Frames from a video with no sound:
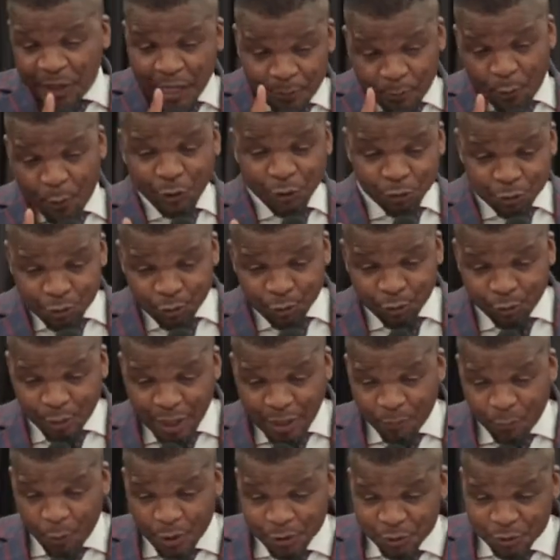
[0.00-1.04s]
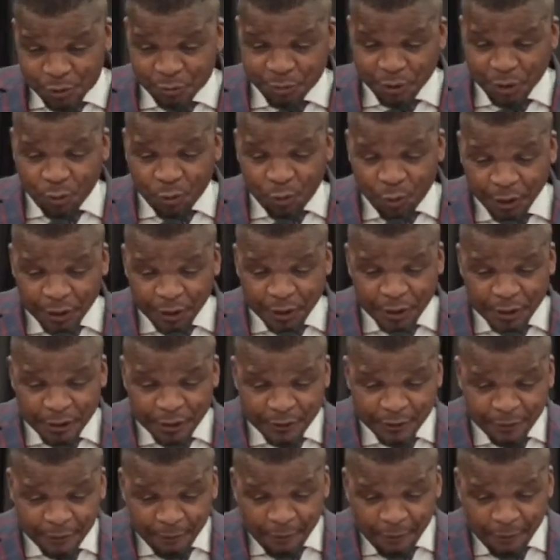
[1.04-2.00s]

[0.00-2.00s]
I'm going to be quick.